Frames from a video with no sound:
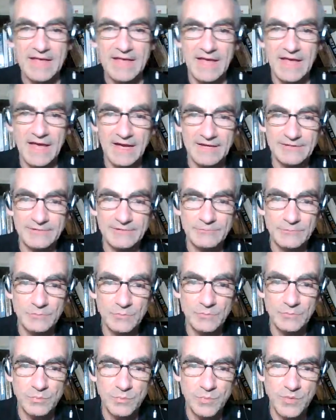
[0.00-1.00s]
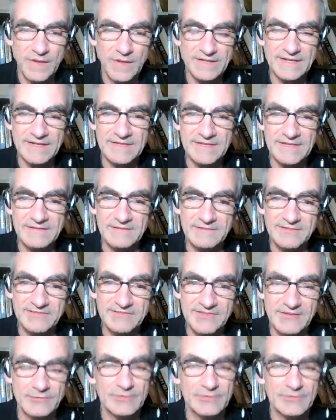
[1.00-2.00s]
And when I
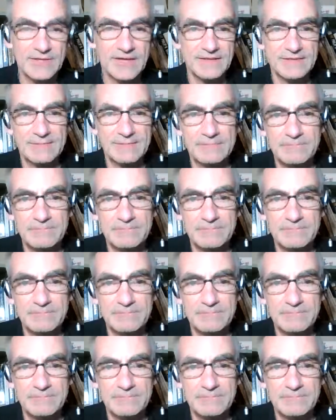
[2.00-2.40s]
said, okay,